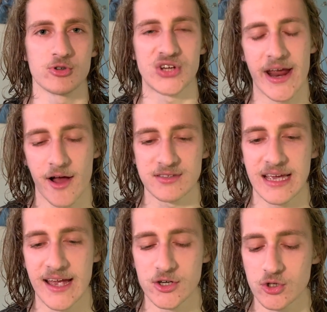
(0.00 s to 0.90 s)
Shout out to
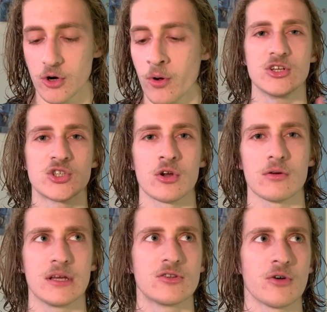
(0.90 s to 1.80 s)
Andrew.
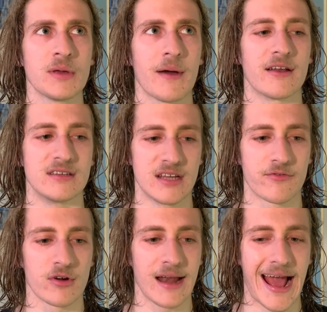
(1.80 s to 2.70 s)
He told me about a
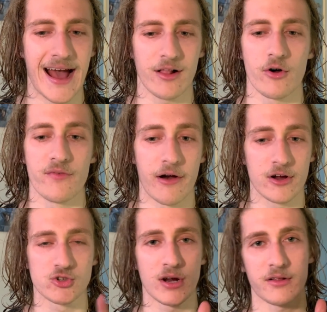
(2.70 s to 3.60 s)
different aloe vera
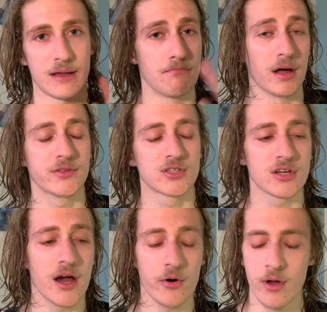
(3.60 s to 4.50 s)
drink like months
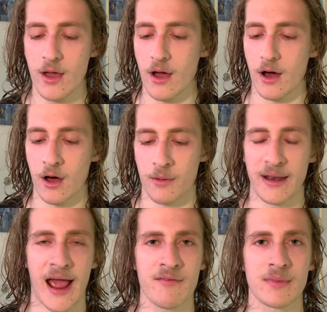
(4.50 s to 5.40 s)
ago, but I
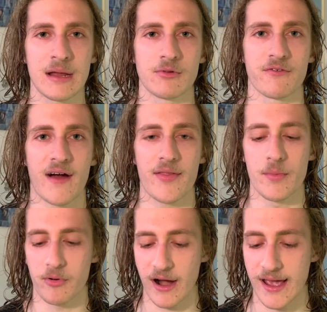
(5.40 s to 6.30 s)
haven't been able to find the
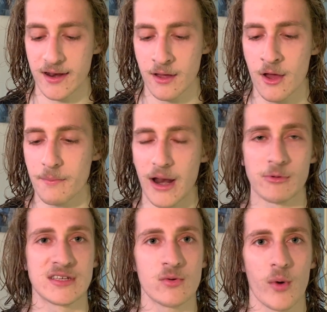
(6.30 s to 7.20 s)
brand. But I
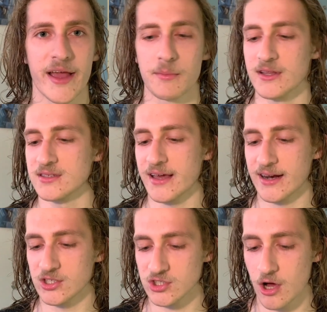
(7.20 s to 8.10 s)
was in Wegmans and I
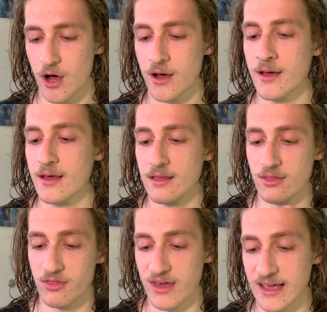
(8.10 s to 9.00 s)
saw
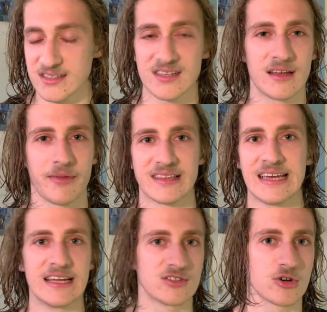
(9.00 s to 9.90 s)
this in like
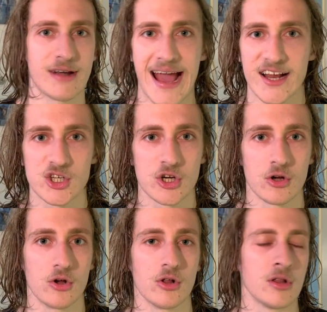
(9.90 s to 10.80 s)
the
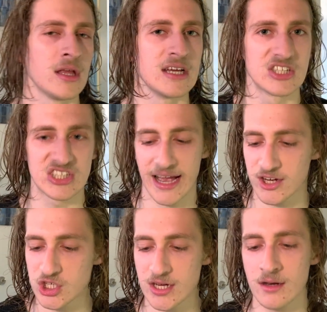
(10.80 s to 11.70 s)
international
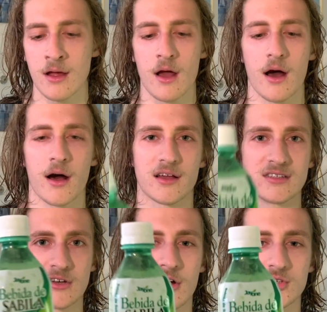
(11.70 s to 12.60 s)
section because
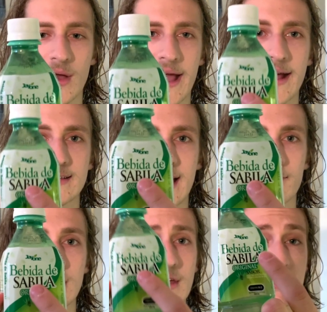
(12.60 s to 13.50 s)
it also has
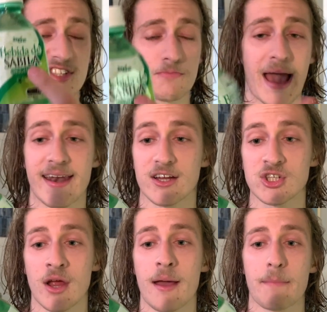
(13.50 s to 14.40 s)
everything in
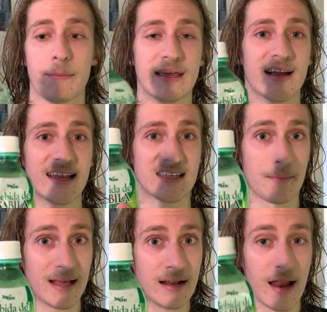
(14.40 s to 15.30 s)
Spanish, bebida de
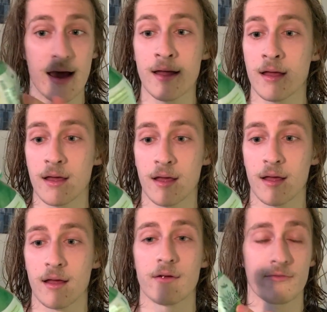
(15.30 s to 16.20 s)
Sevilla,
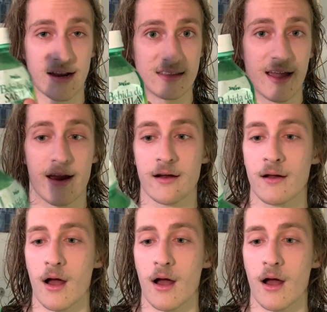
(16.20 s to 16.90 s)
right there.